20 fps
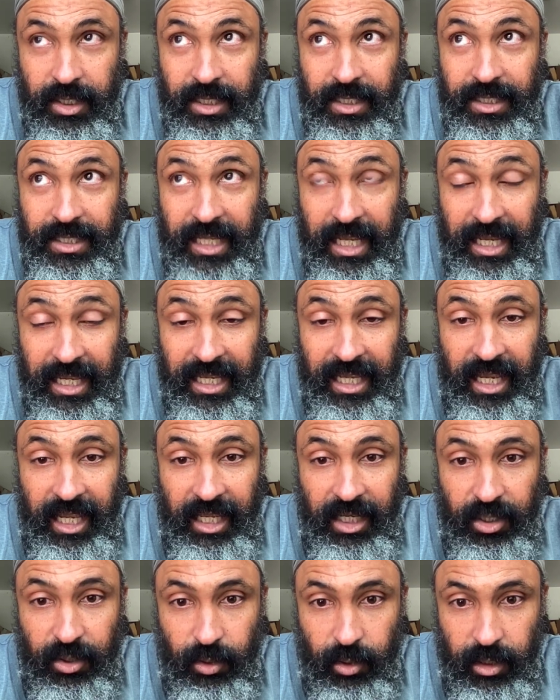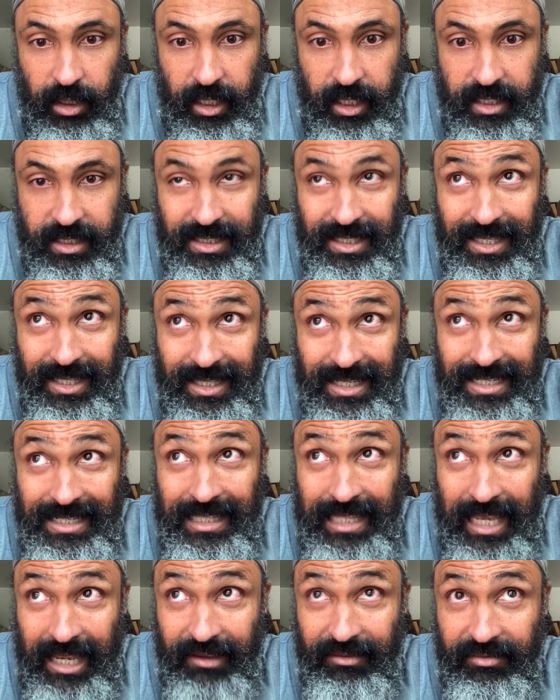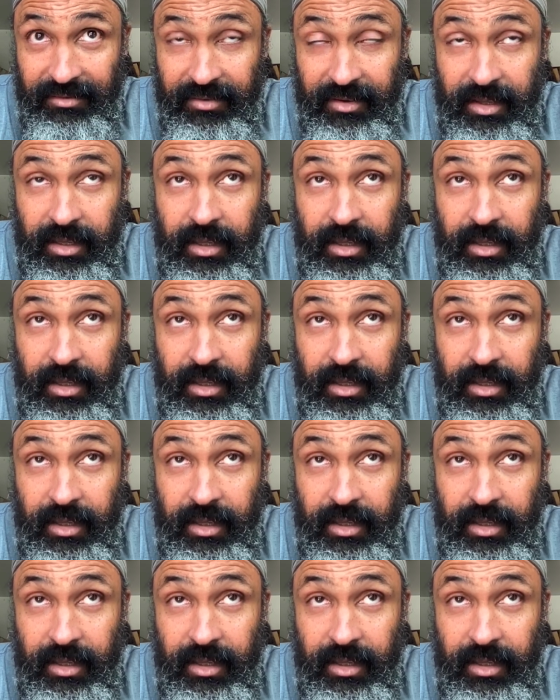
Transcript: take and utilize in this life.